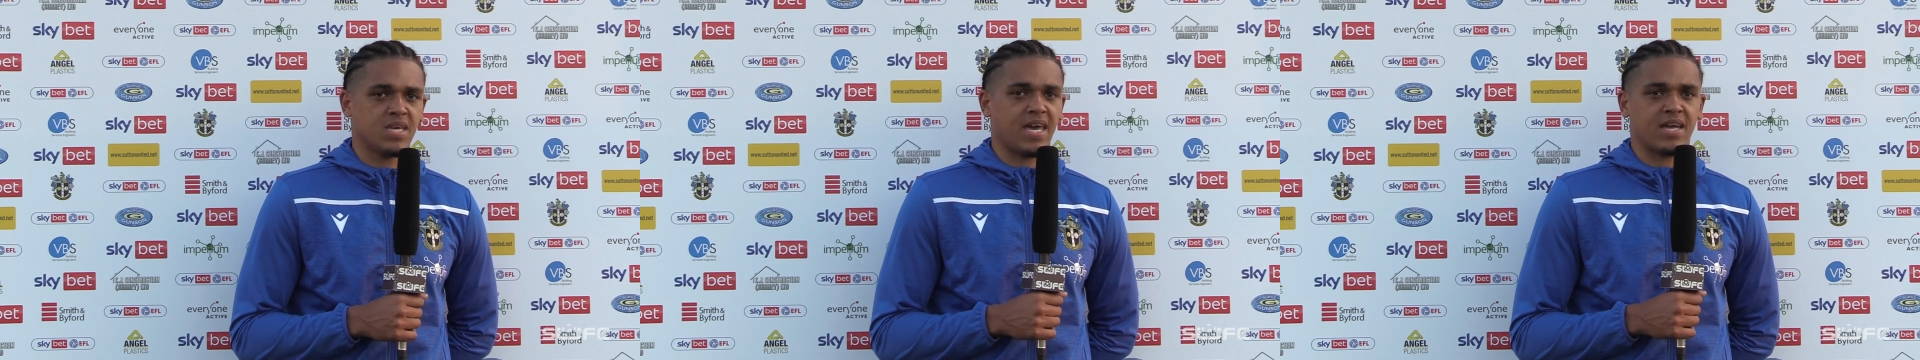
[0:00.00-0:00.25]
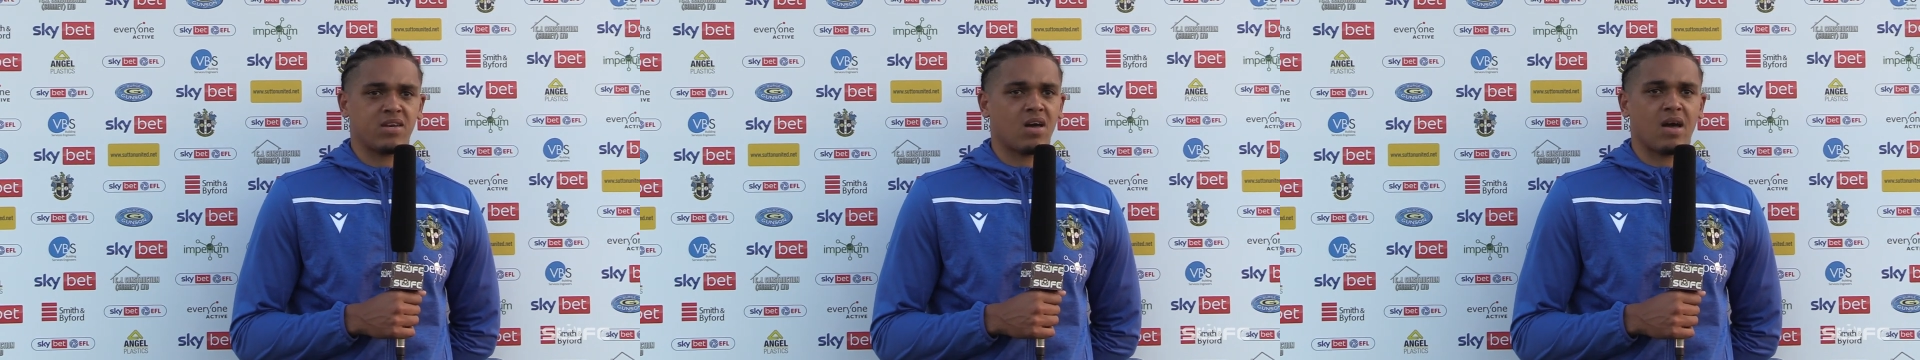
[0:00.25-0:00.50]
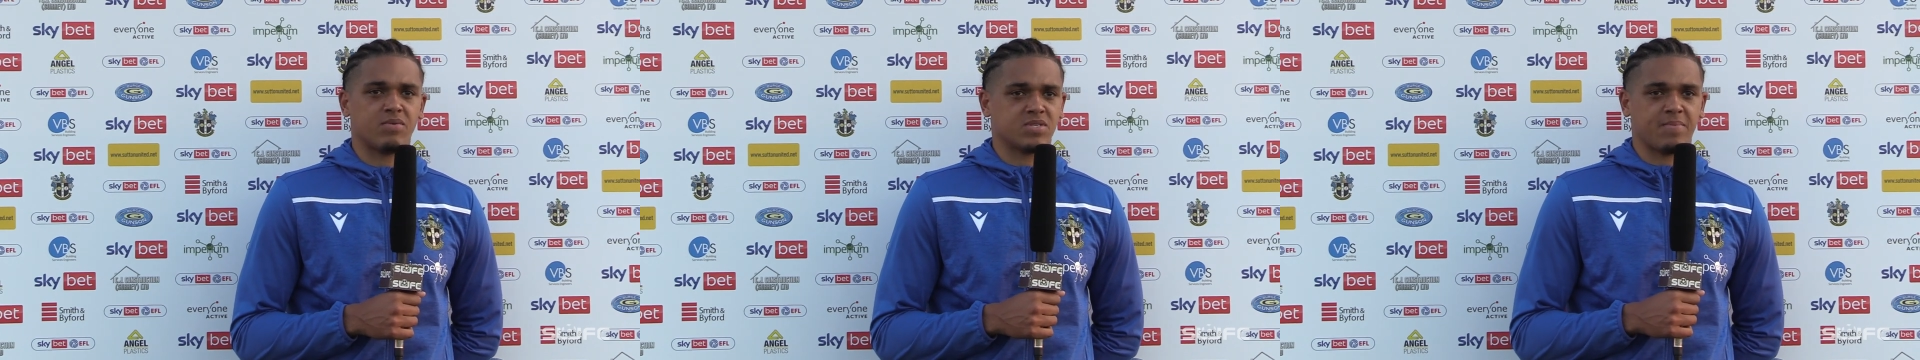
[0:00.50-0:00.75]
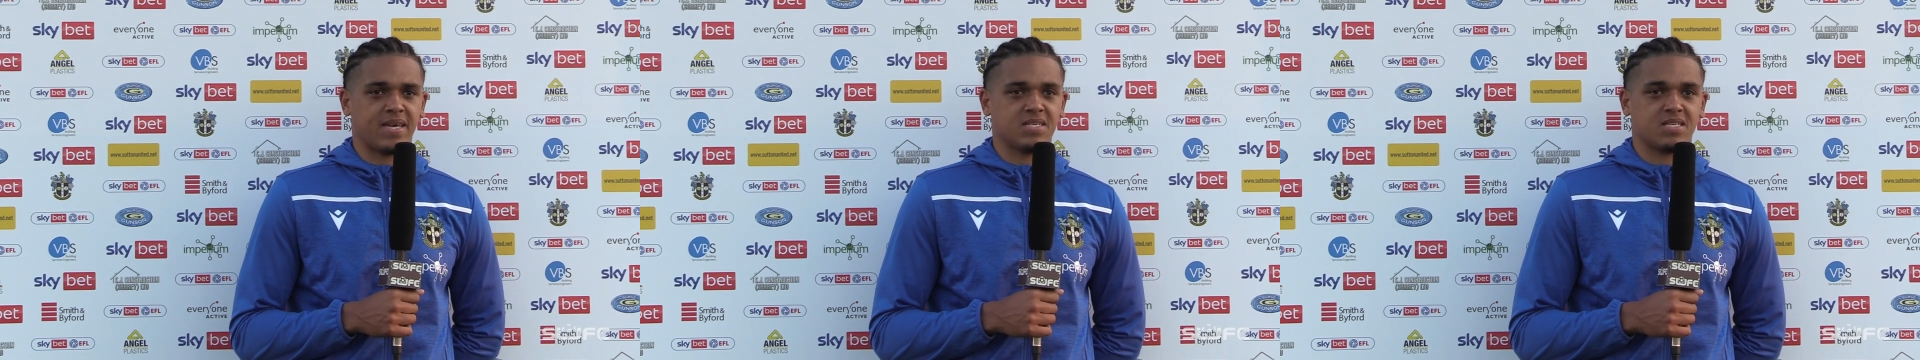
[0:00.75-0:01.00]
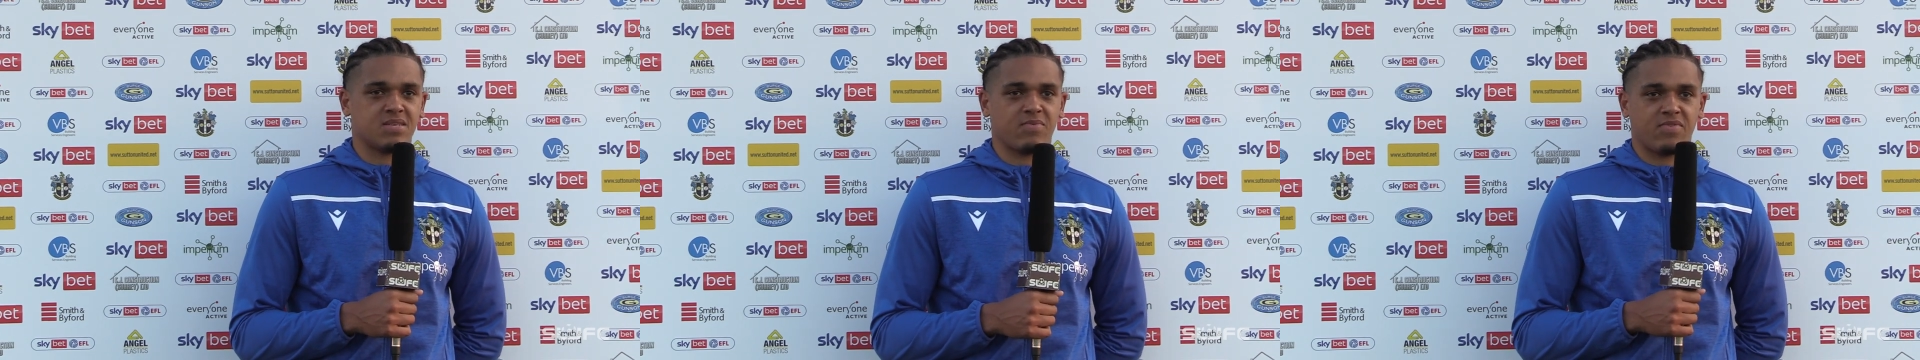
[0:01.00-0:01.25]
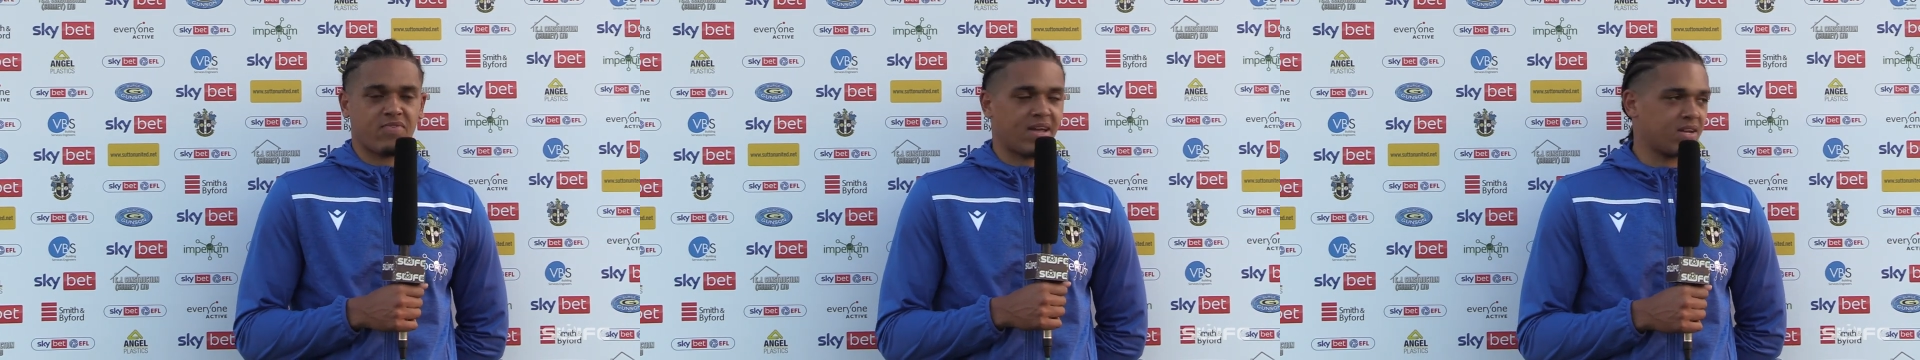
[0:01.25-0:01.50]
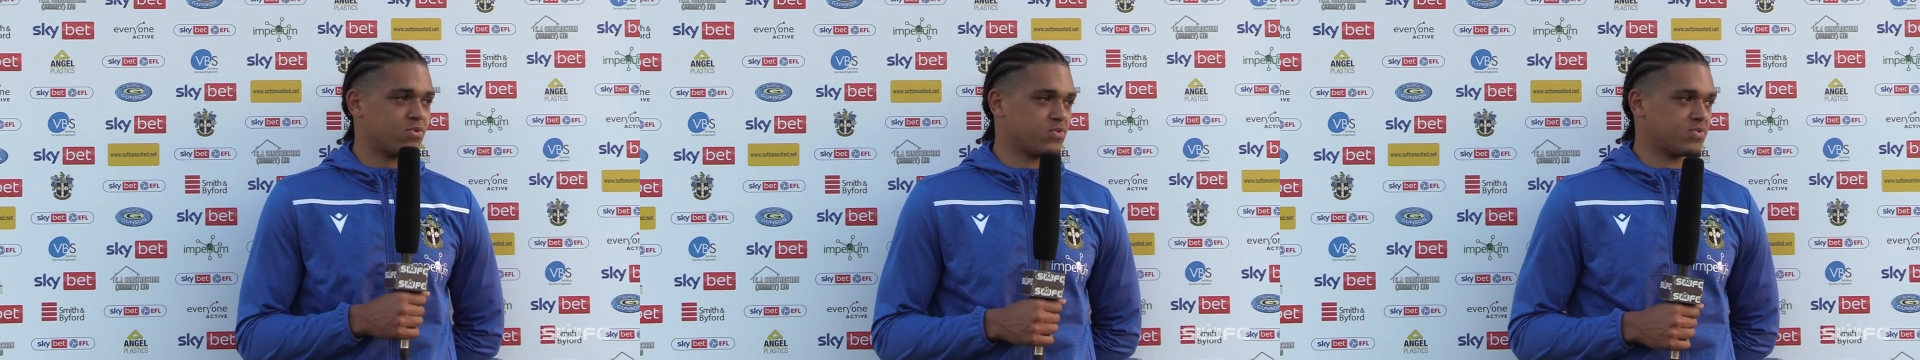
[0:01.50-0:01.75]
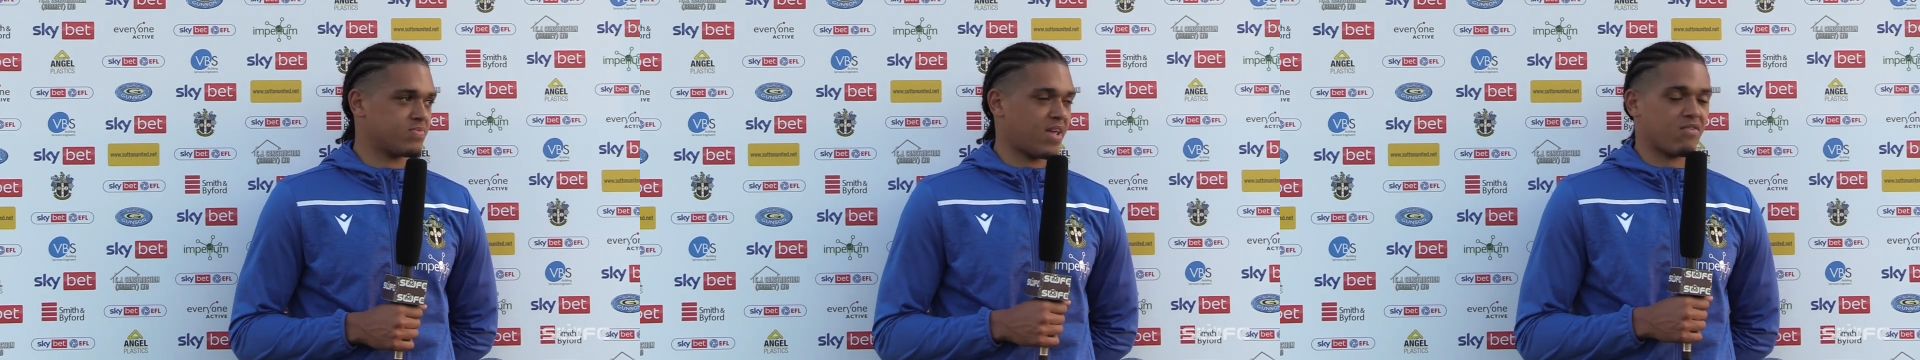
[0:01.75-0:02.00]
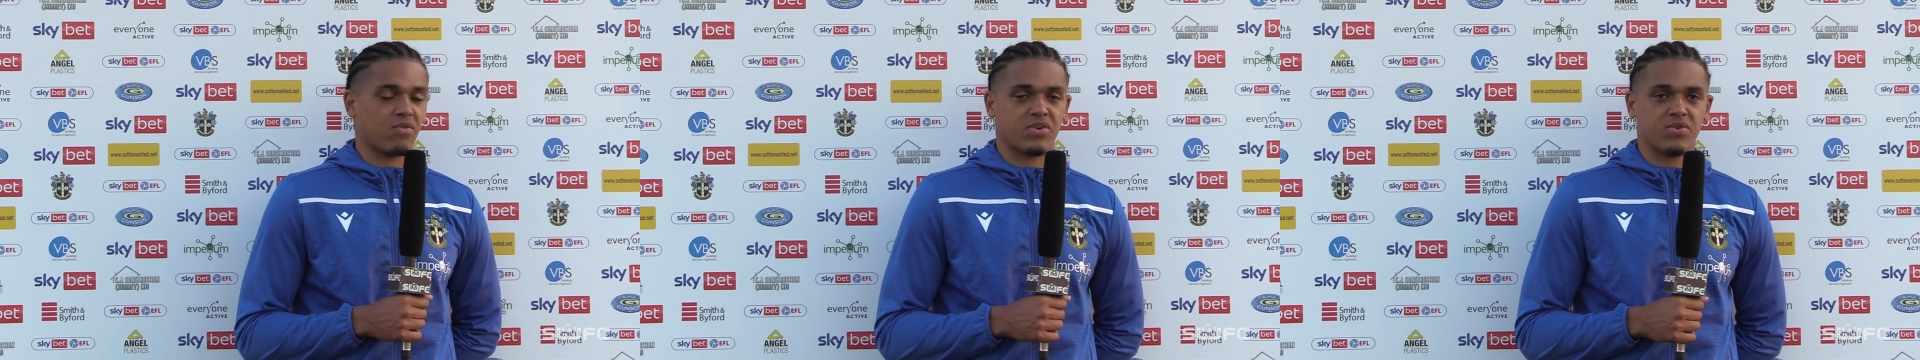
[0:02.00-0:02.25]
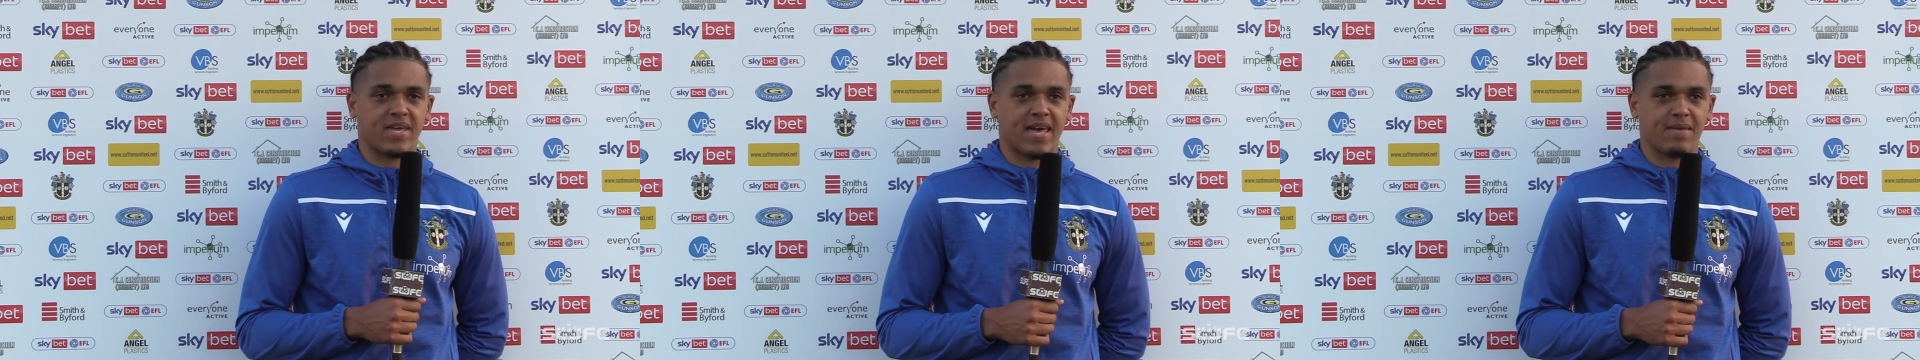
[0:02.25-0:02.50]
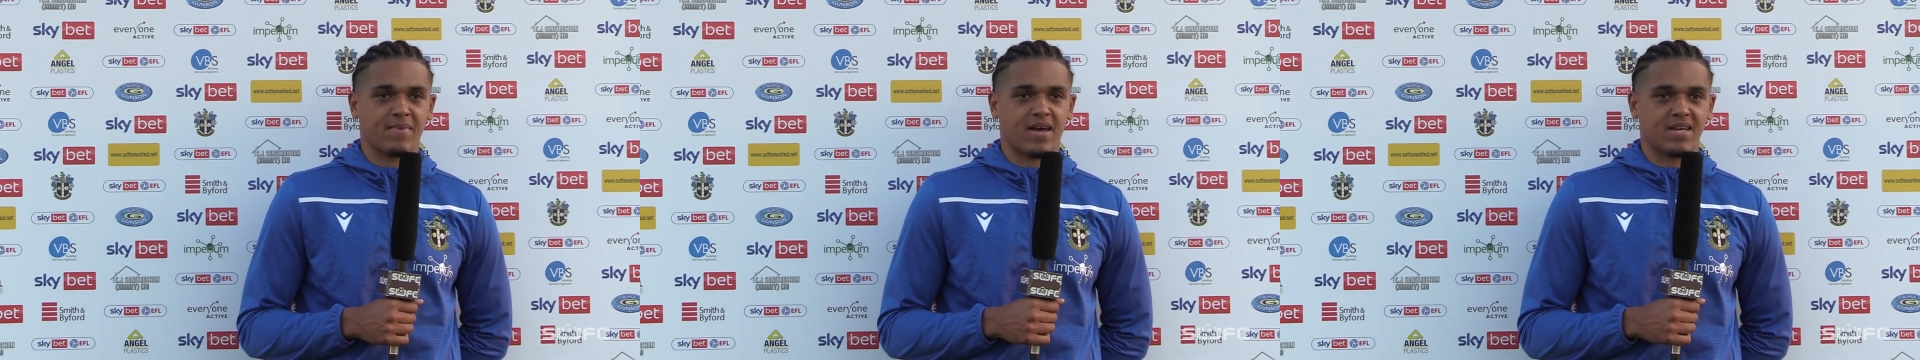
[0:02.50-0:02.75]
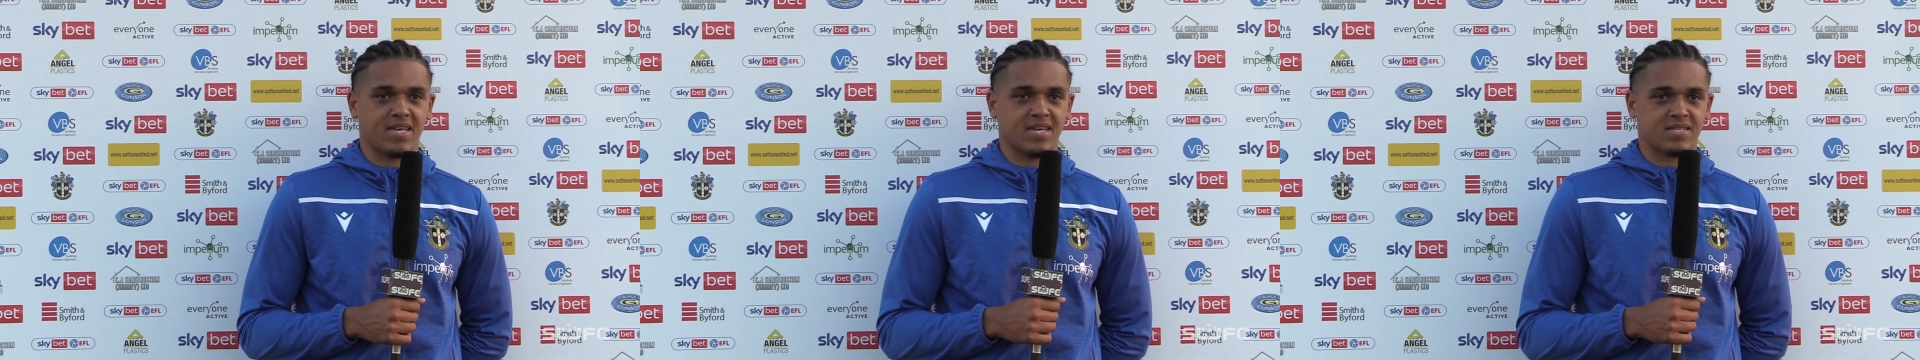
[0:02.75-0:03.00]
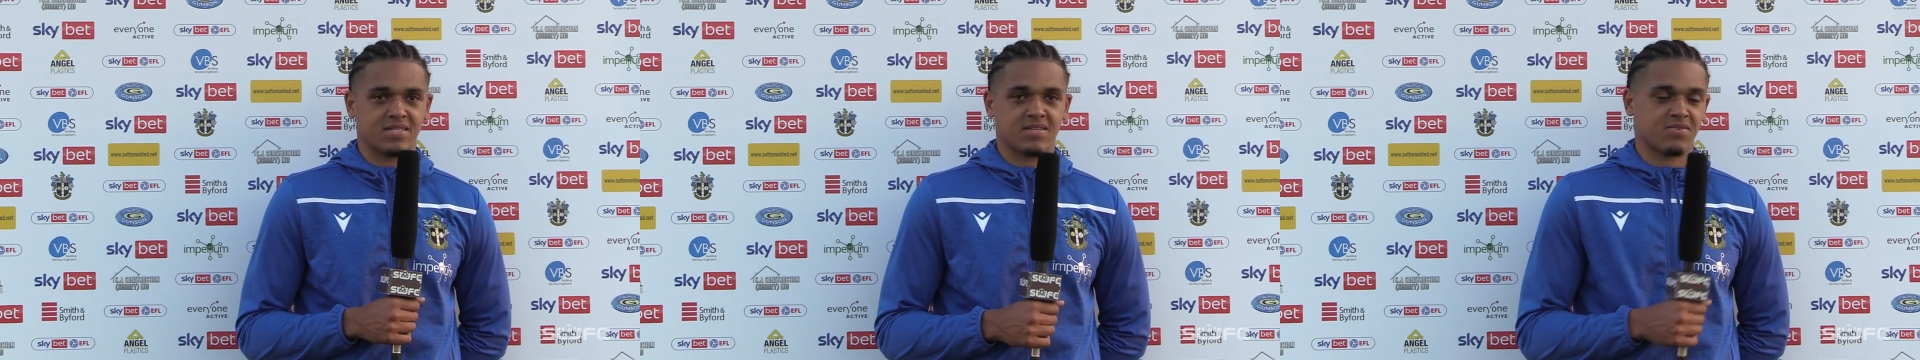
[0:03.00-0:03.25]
Yeah, no, it was amazing. We thank all of everyone who came out at the end.